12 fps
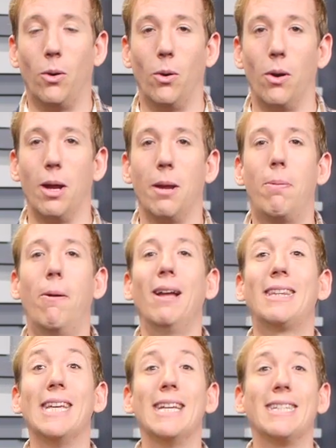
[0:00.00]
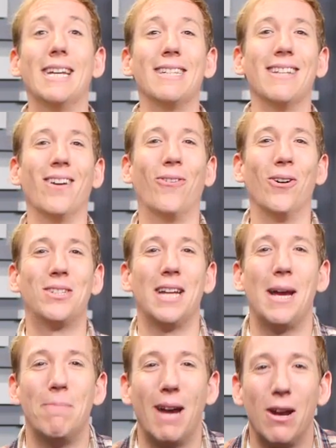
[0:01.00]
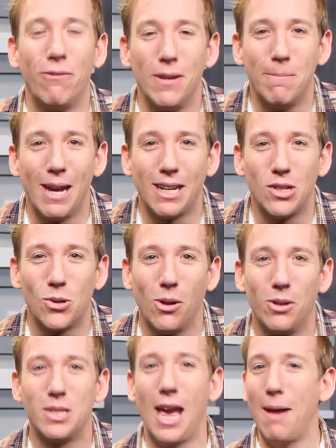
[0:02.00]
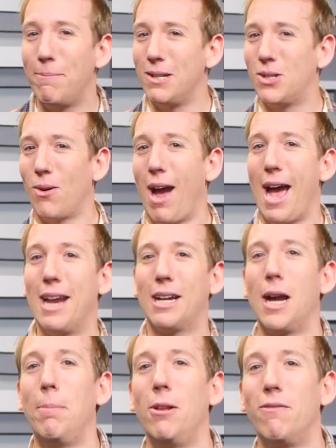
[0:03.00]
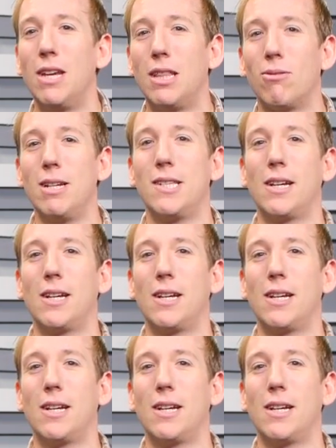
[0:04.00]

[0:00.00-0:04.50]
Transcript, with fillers: Hoy. But this isn't the first time biofeedback controllers have been tried. A couple of E3s